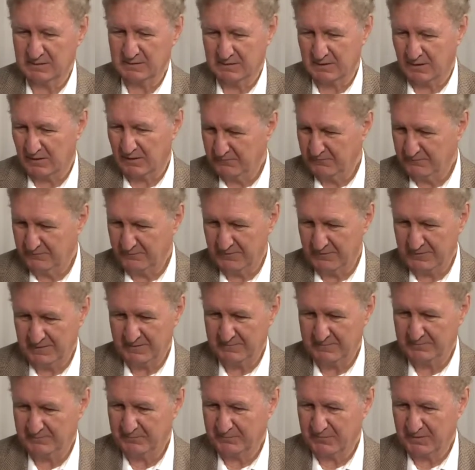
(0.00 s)

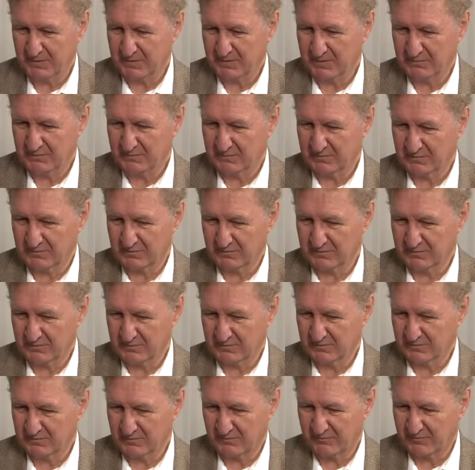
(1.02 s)
Hopefully, you know,
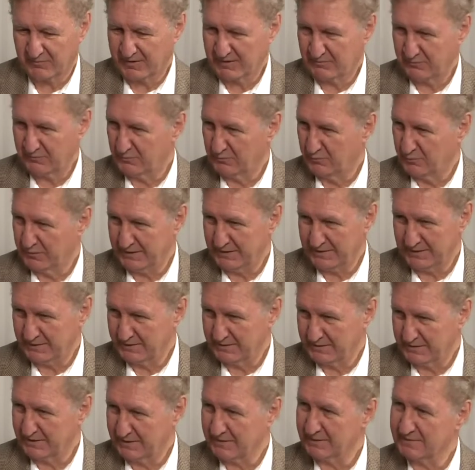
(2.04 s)
the rand will weaken
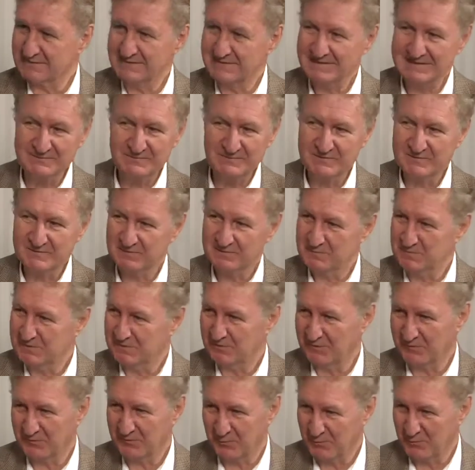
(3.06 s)
again. It seems to
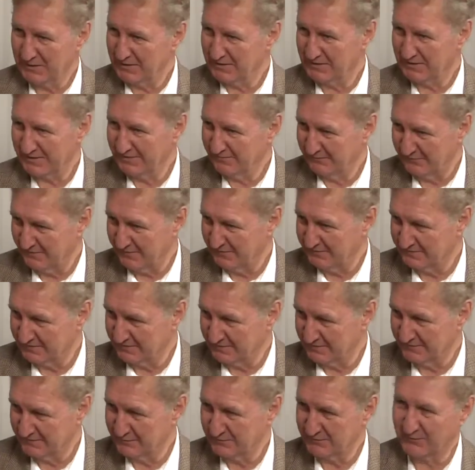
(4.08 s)
be on a weakening phase
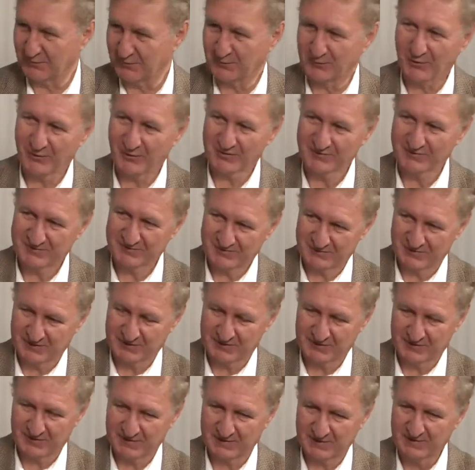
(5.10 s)
again because the dollar's
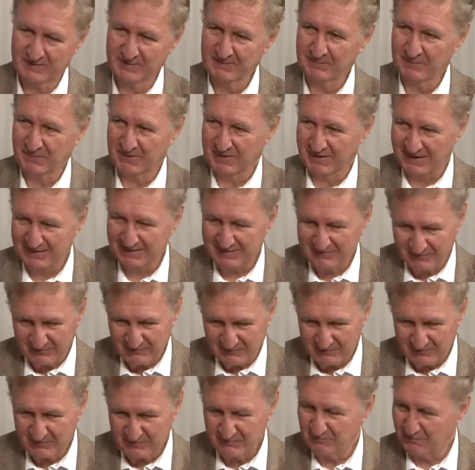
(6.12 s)
strengthening. That
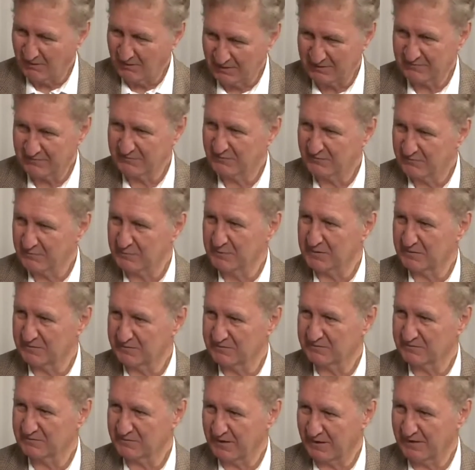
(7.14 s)
might just be a
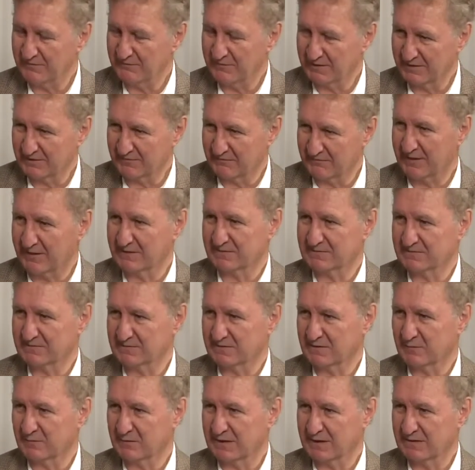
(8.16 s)
saving grace.
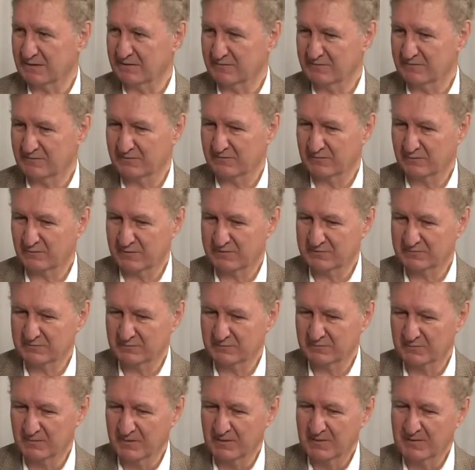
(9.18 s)
You know, we had the
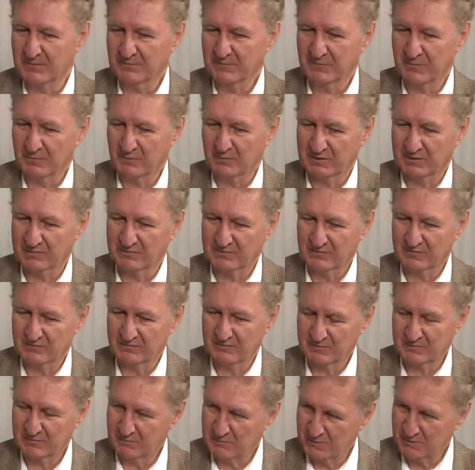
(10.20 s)
situation when
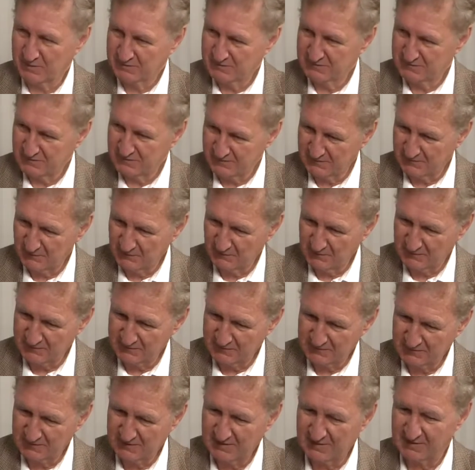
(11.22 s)
Cyril Ramaphosa
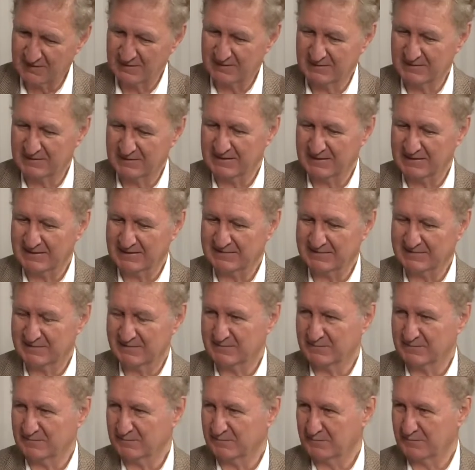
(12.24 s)
was
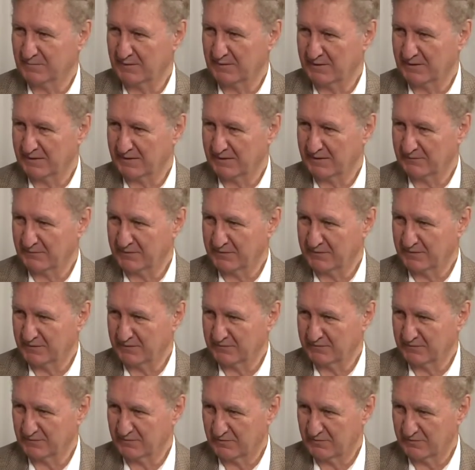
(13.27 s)
elected by the African
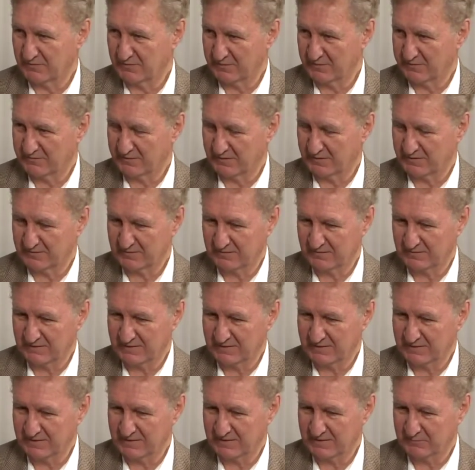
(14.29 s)
National Congress as its
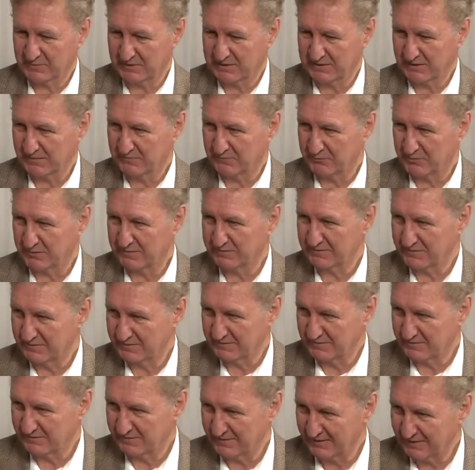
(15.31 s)
leader and became
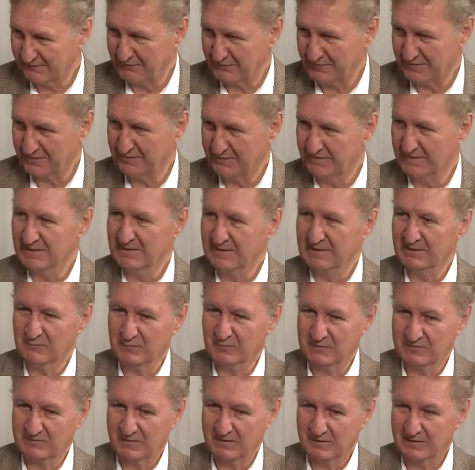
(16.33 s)
president of South Africa.
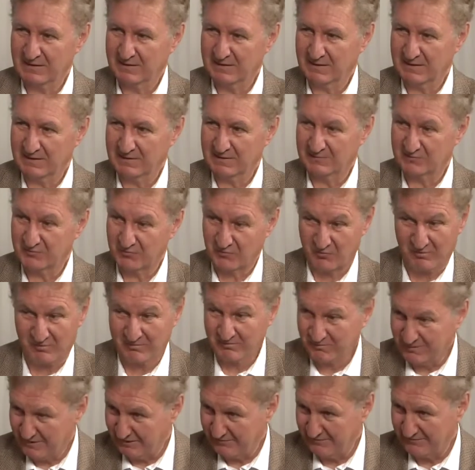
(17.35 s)
We suddenly had a
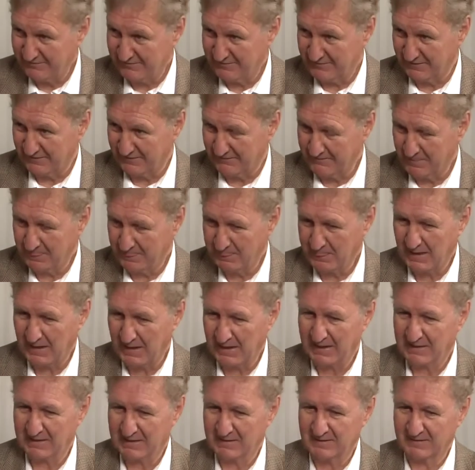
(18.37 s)
strong currency,
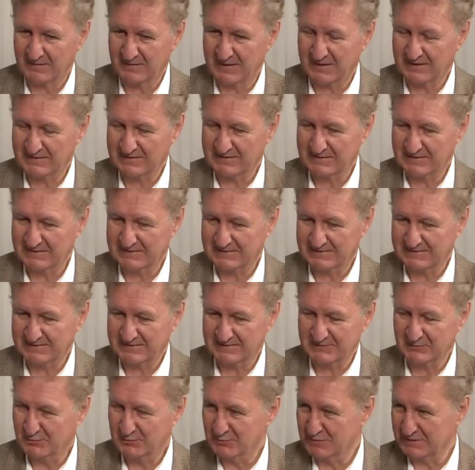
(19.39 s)
and that is
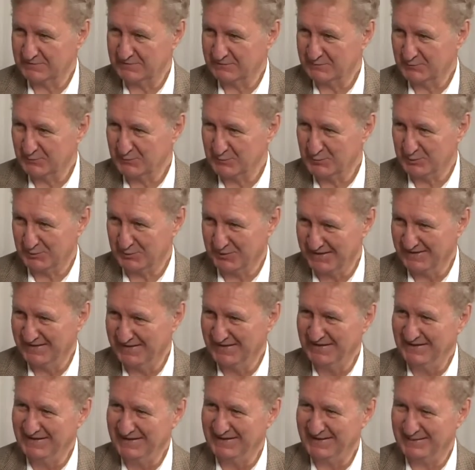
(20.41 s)
a two-edged sword.
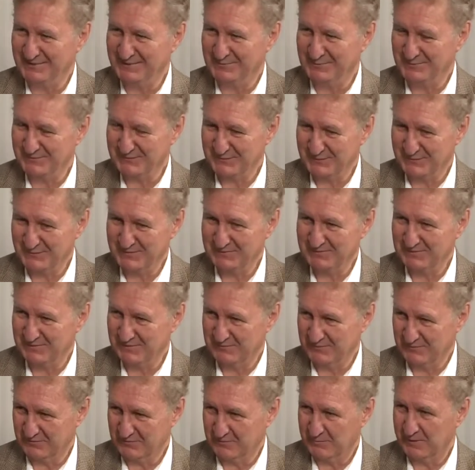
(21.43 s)
Mm. It was good, but
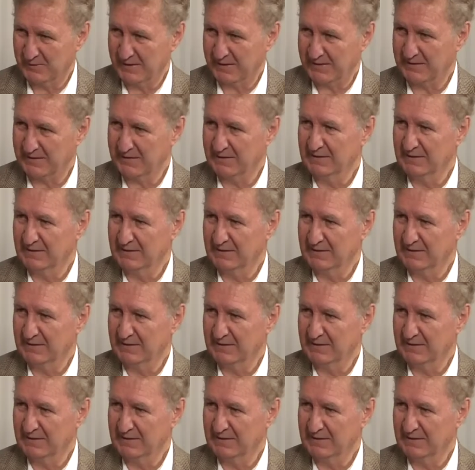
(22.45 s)
it was bad.